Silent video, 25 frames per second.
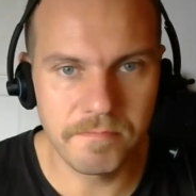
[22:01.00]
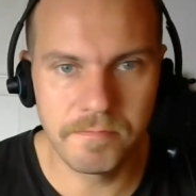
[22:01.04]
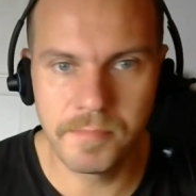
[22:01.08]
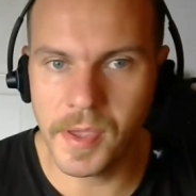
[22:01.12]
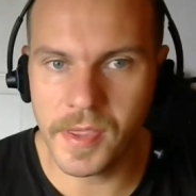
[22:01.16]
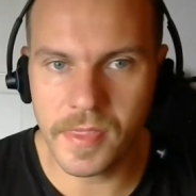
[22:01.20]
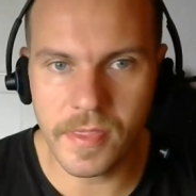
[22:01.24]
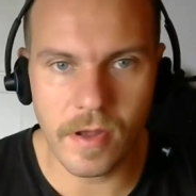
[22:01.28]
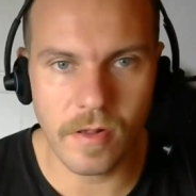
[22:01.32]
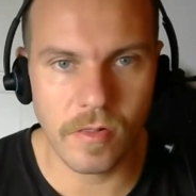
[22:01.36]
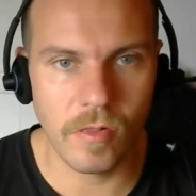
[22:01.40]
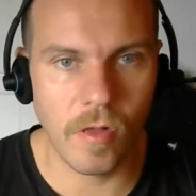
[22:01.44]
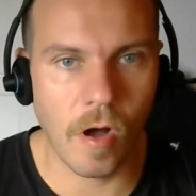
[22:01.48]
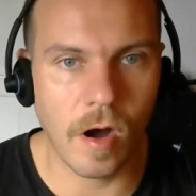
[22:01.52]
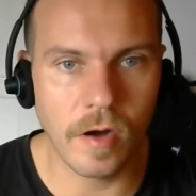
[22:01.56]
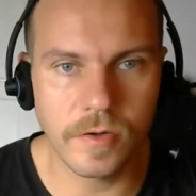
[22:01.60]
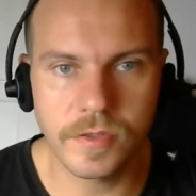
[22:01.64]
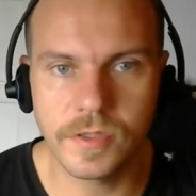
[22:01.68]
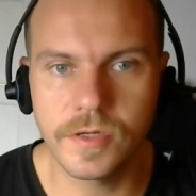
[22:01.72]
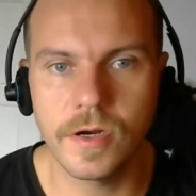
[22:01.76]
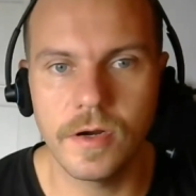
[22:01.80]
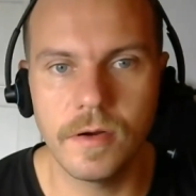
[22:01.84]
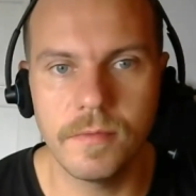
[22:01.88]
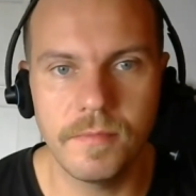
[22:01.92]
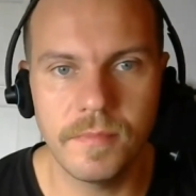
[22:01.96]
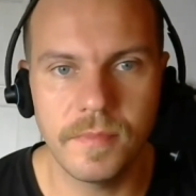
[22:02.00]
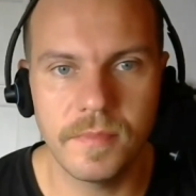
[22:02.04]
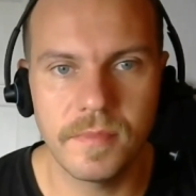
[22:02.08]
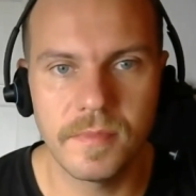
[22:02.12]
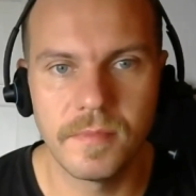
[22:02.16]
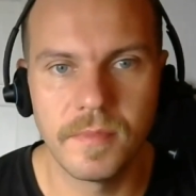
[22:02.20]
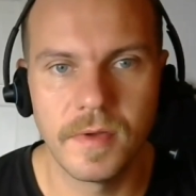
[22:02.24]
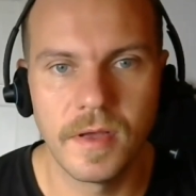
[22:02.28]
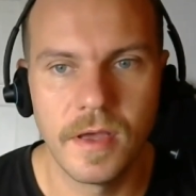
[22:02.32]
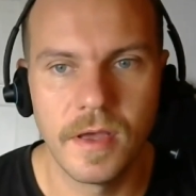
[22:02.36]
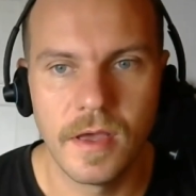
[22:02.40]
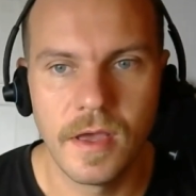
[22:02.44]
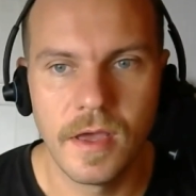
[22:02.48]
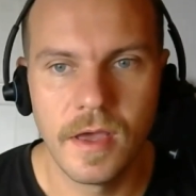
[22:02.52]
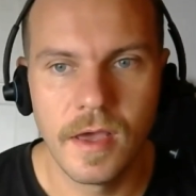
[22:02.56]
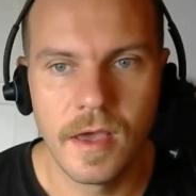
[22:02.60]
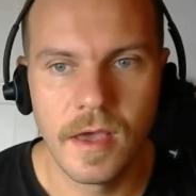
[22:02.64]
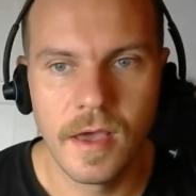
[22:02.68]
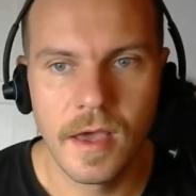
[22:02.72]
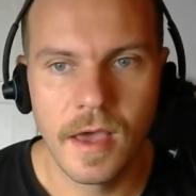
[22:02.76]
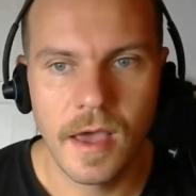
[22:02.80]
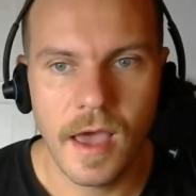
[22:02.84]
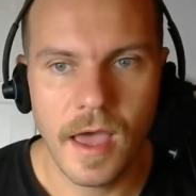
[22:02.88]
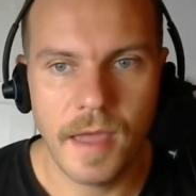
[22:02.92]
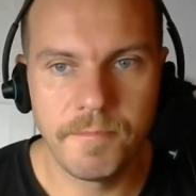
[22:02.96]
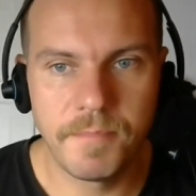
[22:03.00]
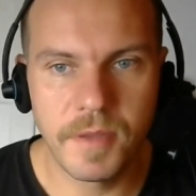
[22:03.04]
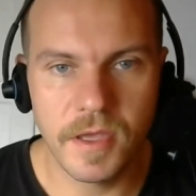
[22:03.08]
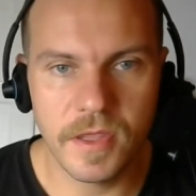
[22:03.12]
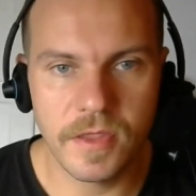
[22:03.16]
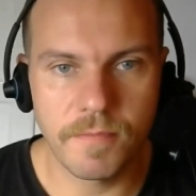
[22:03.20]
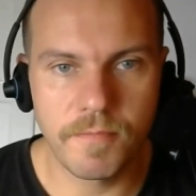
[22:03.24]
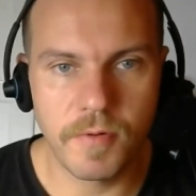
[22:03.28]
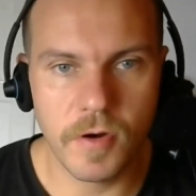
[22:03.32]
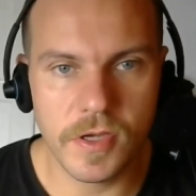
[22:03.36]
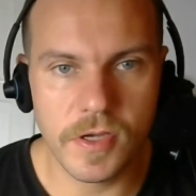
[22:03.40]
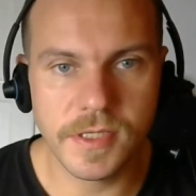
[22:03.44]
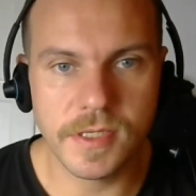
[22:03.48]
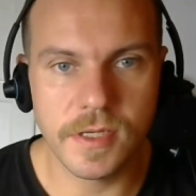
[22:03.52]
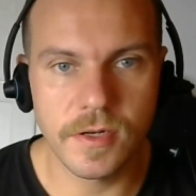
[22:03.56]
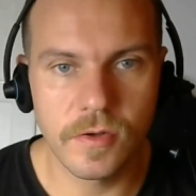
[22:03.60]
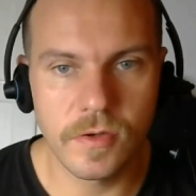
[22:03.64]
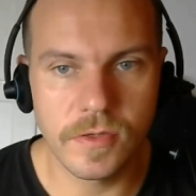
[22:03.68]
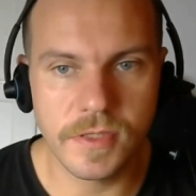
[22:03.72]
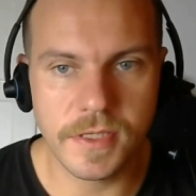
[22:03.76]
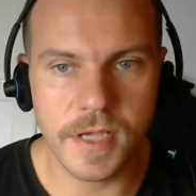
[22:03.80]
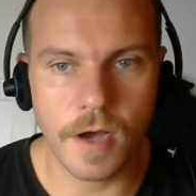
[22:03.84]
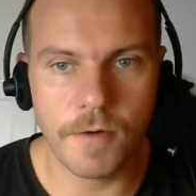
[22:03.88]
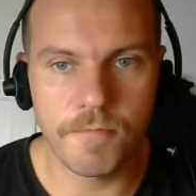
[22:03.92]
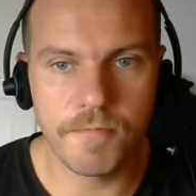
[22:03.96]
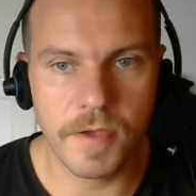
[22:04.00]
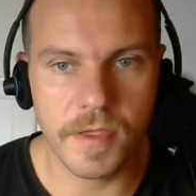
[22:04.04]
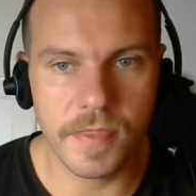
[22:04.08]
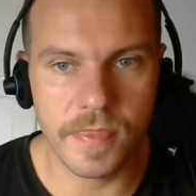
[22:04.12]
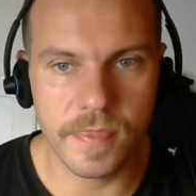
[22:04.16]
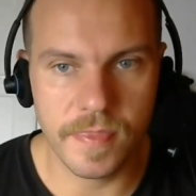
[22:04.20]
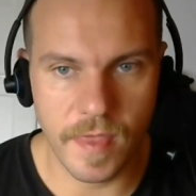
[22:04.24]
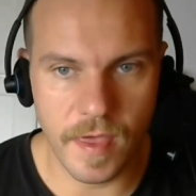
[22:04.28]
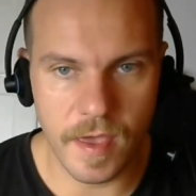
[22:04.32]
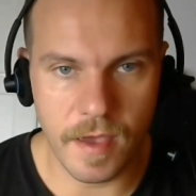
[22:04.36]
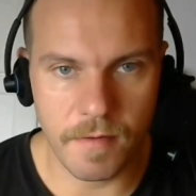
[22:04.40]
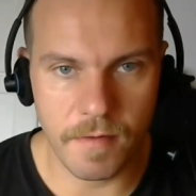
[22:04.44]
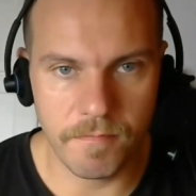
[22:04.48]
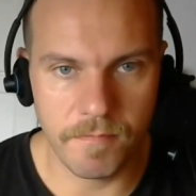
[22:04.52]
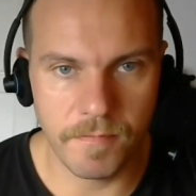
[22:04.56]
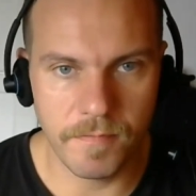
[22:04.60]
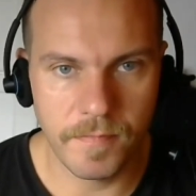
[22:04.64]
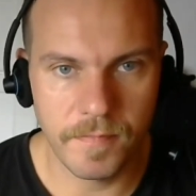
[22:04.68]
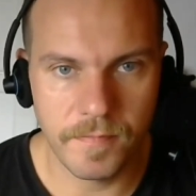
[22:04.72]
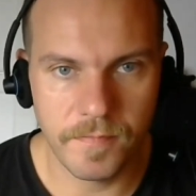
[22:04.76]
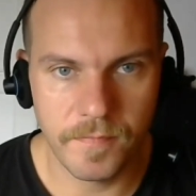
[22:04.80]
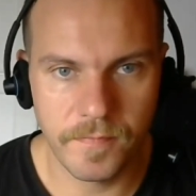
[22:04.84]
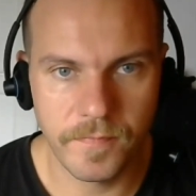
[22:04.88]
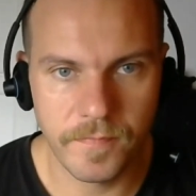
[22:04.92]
be there long term and be the person who's helping them